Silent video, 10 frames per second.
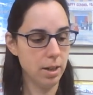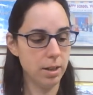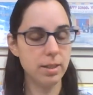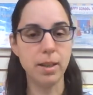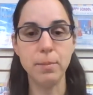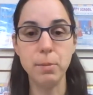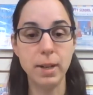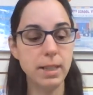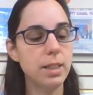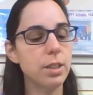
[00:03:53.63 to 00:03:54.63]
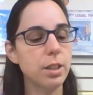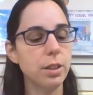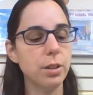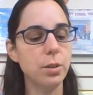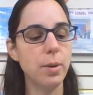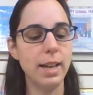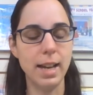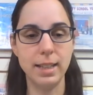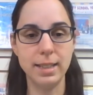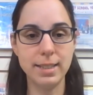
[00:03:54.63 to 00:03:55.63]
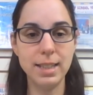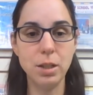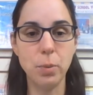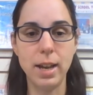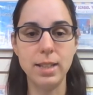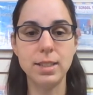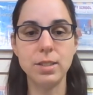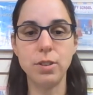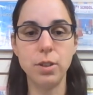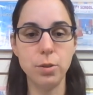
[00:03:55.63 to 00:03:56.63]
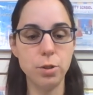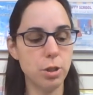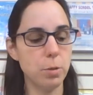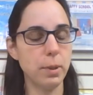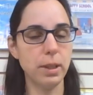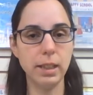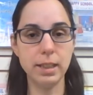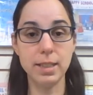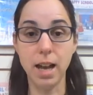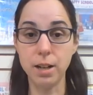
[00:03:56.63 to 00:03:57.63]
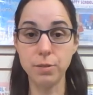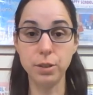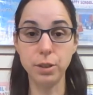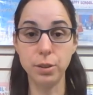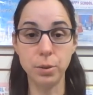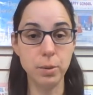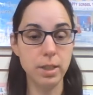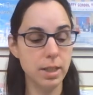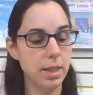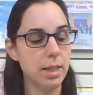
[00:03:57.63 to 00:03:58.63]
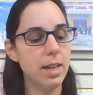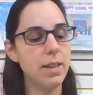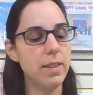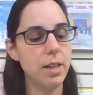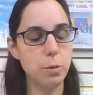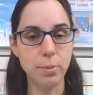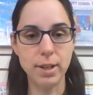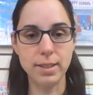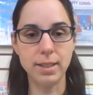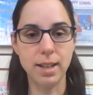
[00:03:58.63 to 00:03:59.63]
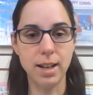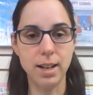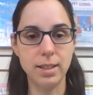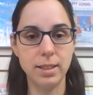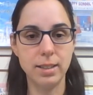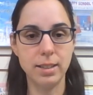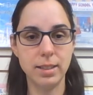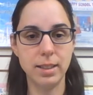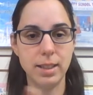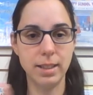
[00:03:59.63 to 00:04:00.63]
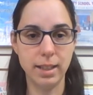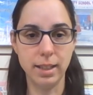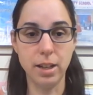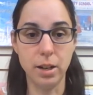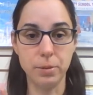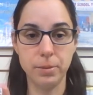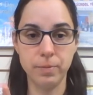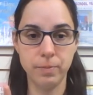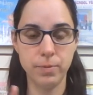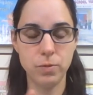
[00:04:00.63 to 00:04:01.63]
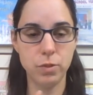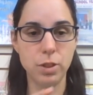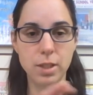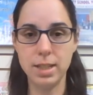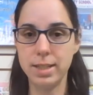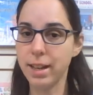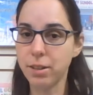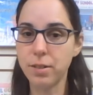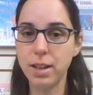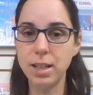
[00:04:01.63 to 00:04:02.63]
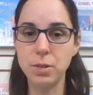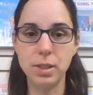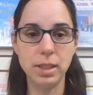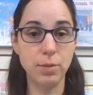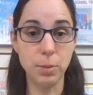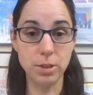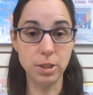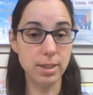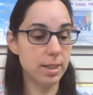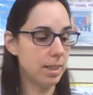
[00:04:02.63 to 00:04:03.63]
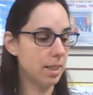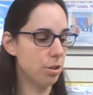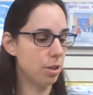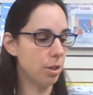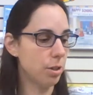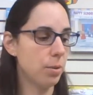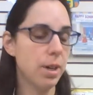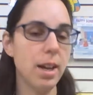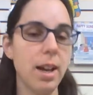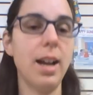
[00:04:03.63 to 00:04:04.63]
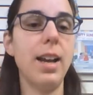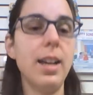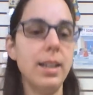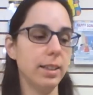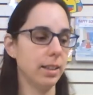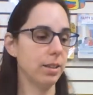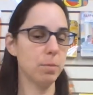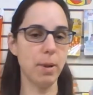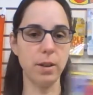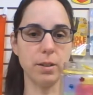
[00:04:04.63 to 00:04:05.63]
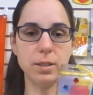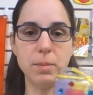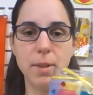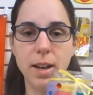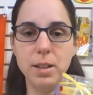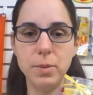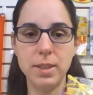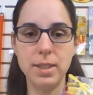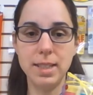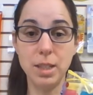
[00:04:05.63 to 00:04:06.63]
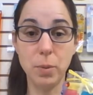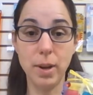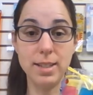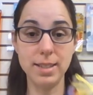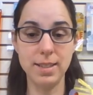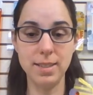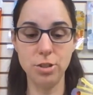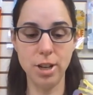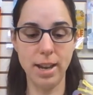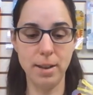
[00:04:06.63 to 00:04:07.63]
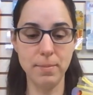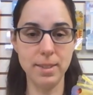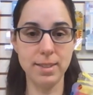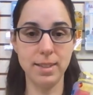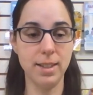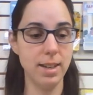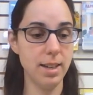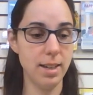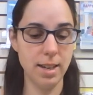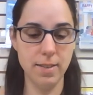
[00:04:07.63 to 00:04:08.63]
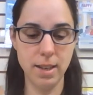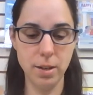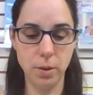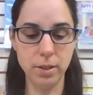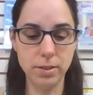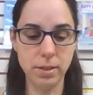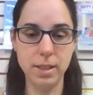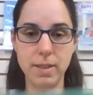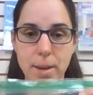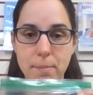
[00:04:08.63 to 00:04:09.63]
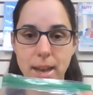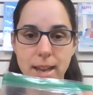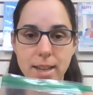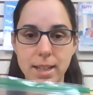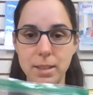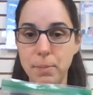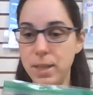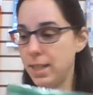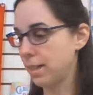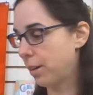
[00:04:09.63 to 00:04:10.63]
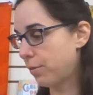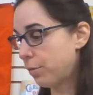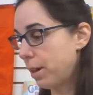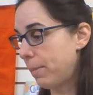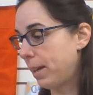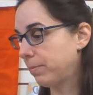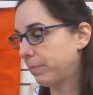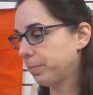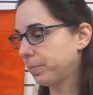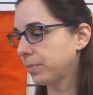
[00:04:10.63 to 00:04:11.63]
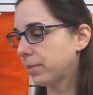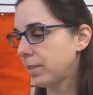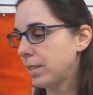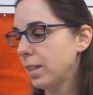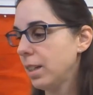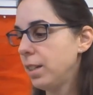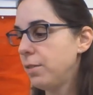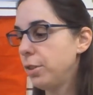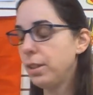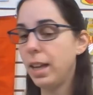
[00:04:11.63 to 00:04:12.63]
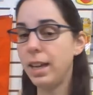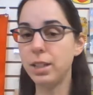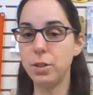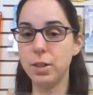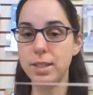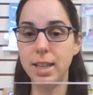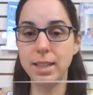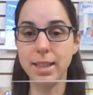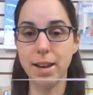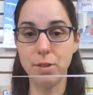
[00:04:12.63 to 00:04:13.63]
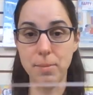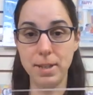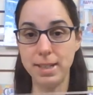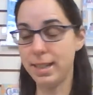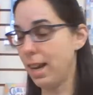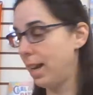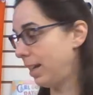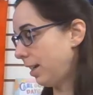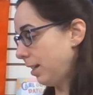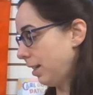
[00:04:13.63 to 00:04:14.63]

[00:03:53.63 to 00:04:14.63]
Some you might need to glue. I added sequins. For those, you just put a little dot of glue, and then you press it on and let it go. So you can decorate. You can leave it with just the tissue. I add a little sparkle to mine with the sequins and the gems. And then also in that bag is a piece of ribbon. And if you'd like, you can take that ribbon and tie it.